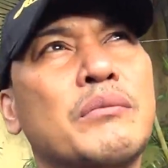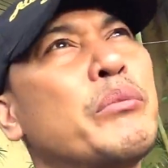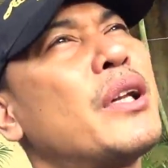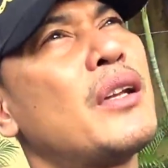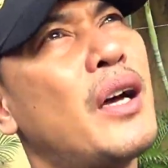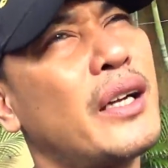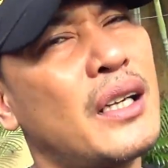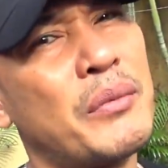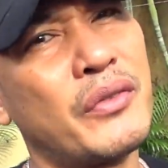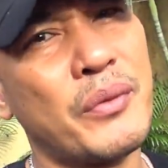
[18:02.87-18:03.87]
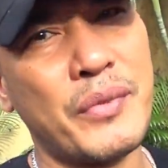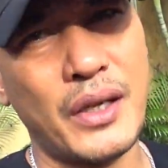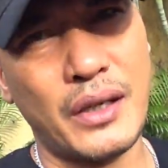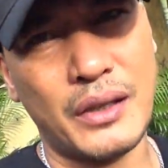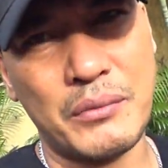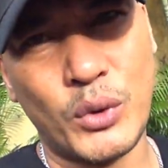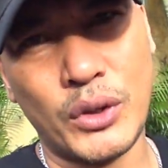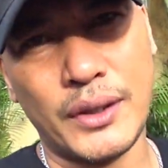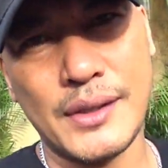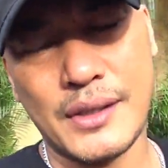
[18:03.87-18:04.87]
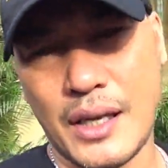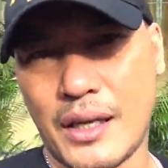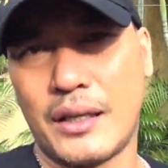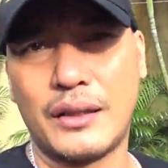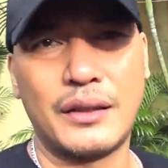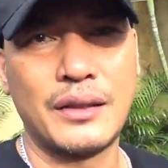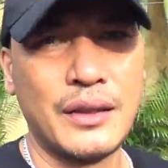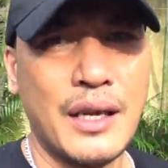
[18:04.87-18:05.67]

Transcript: bit of light coming from there, morning sun,